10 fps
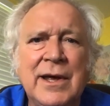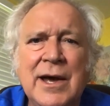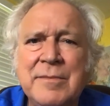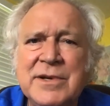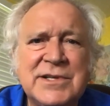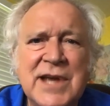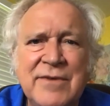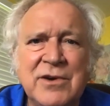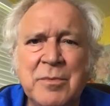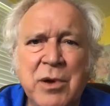I miss
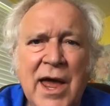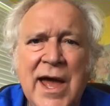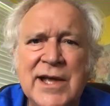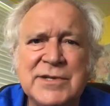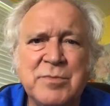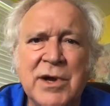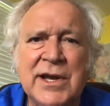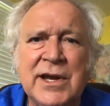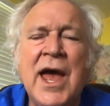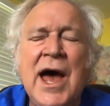having a blast,
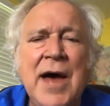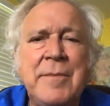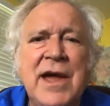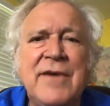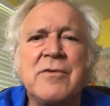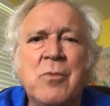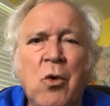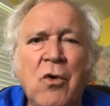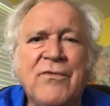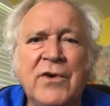man. I'm having
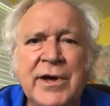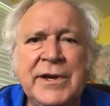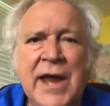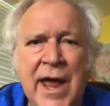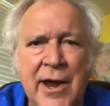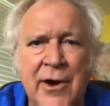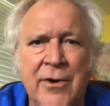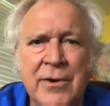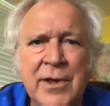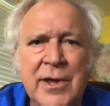more fun now
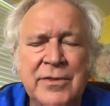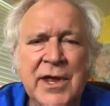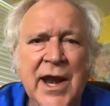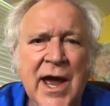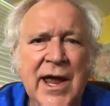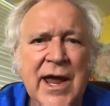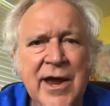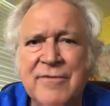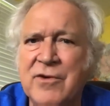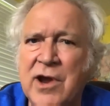than I
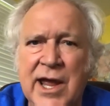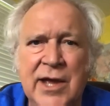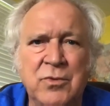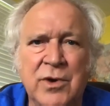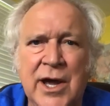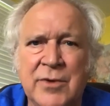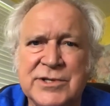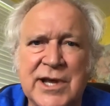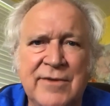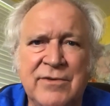ever had when I
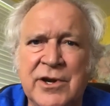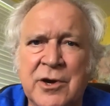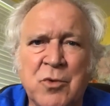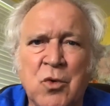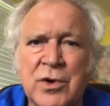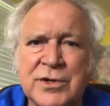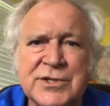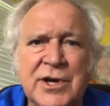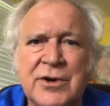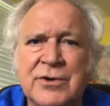was having number one
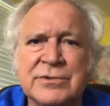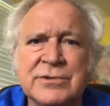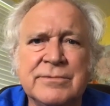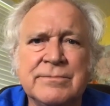songs.